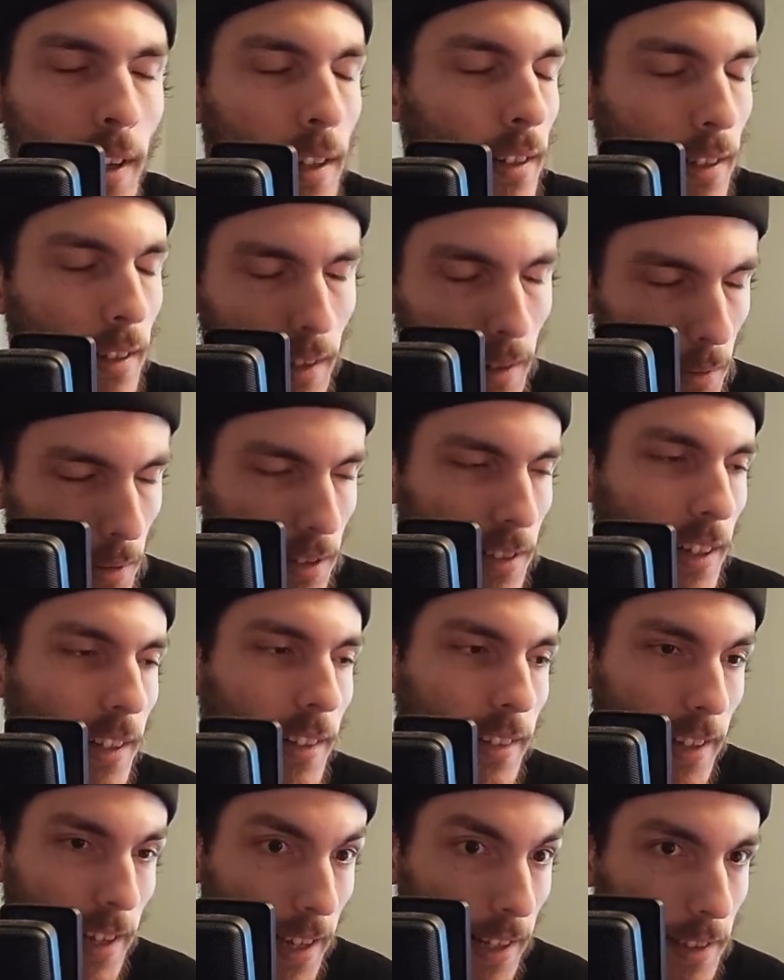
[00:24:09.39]
and I mean, this kind
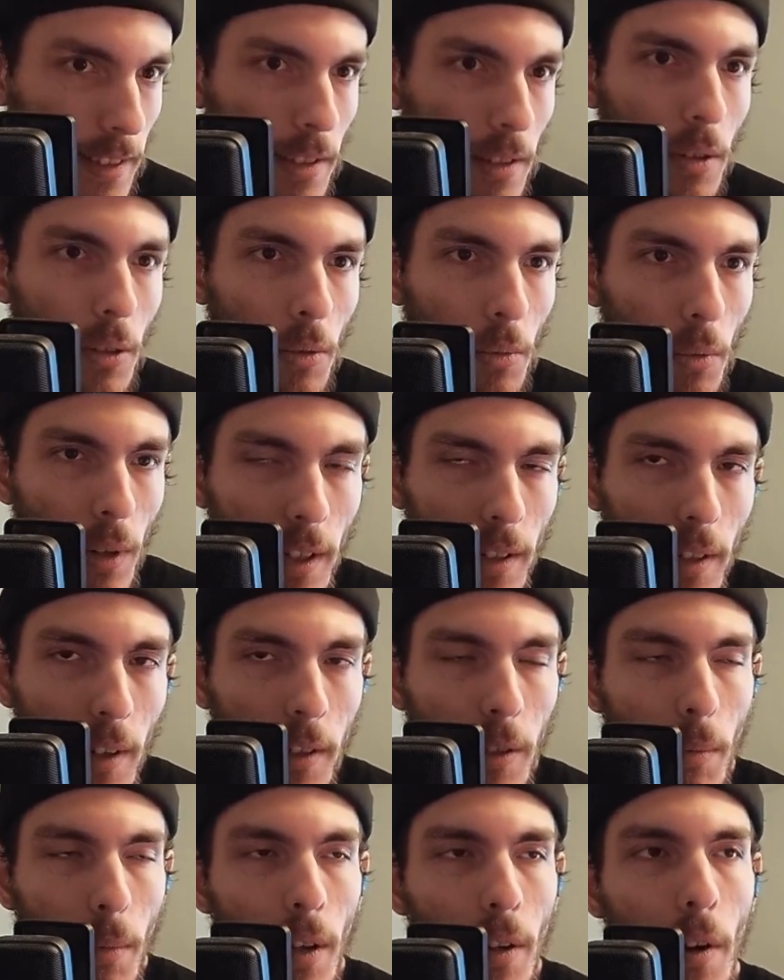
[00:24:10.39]
of ties into what I
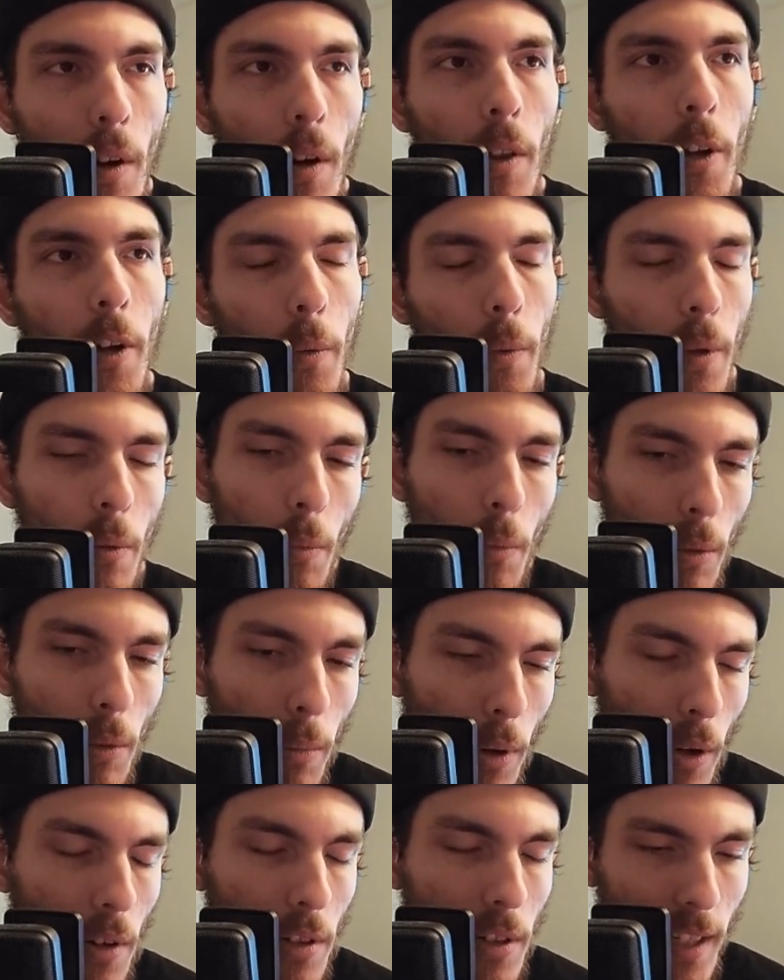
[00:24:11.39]
talked about earlier with, with
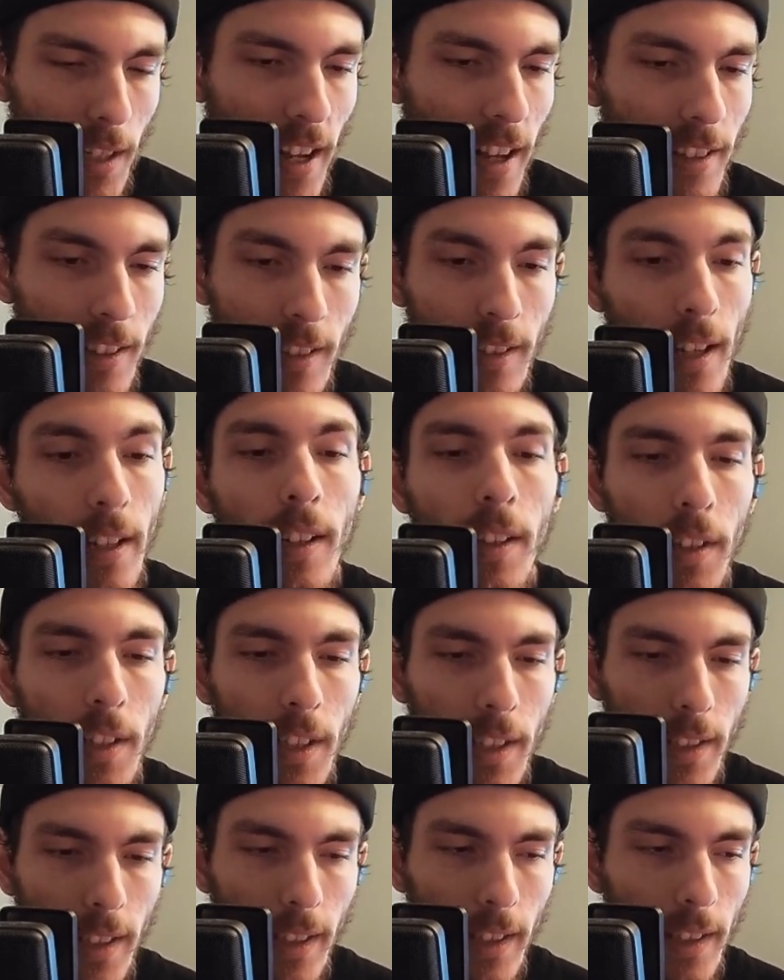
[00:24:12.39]
Percy not
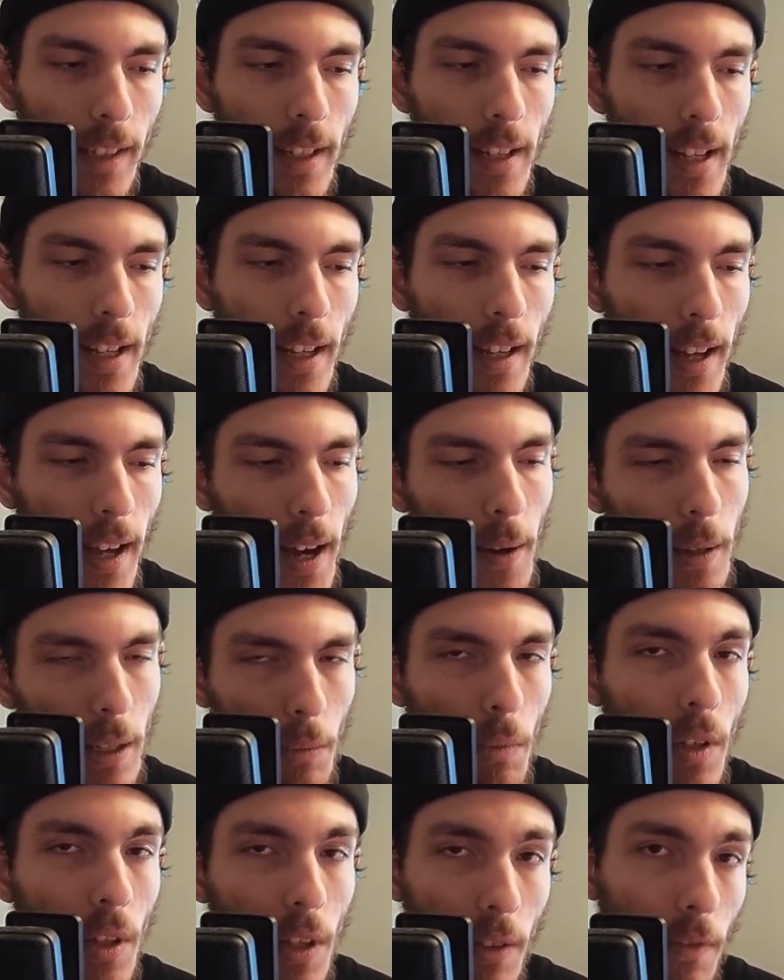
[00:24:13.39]
settling on how he
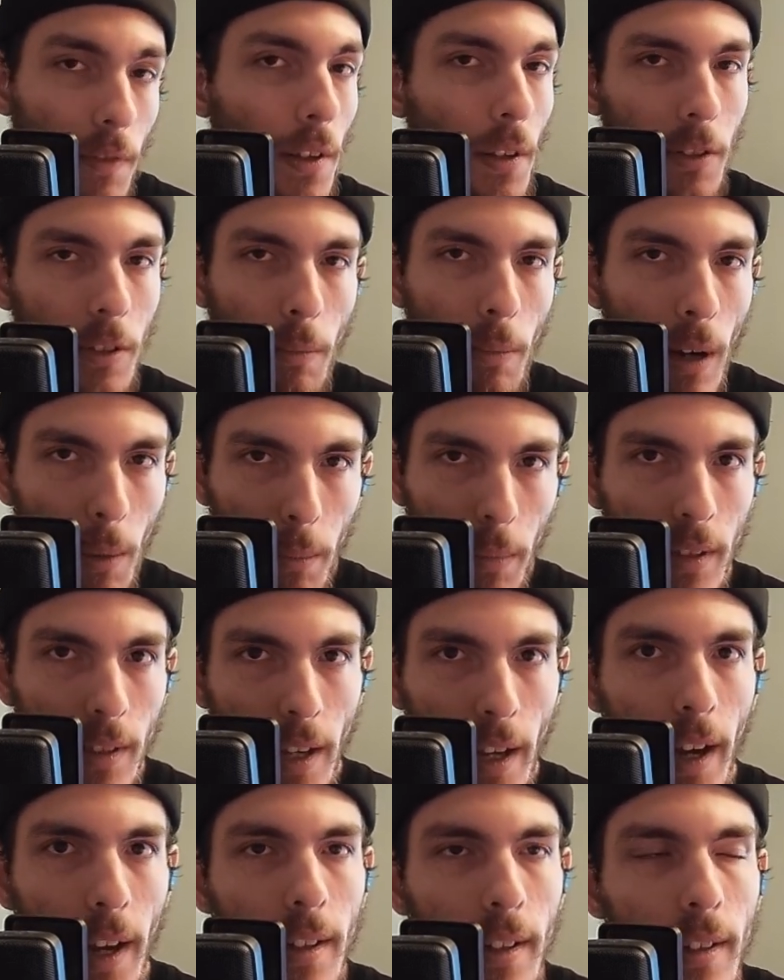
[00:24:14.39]
really feels about
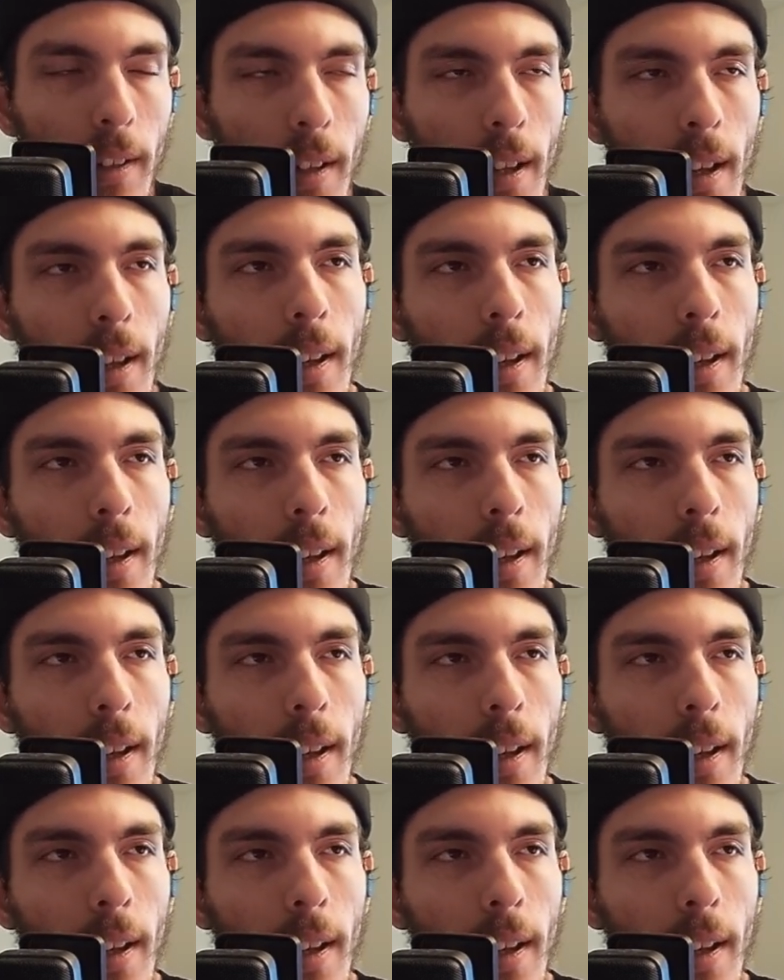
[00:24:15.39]
Poseidon.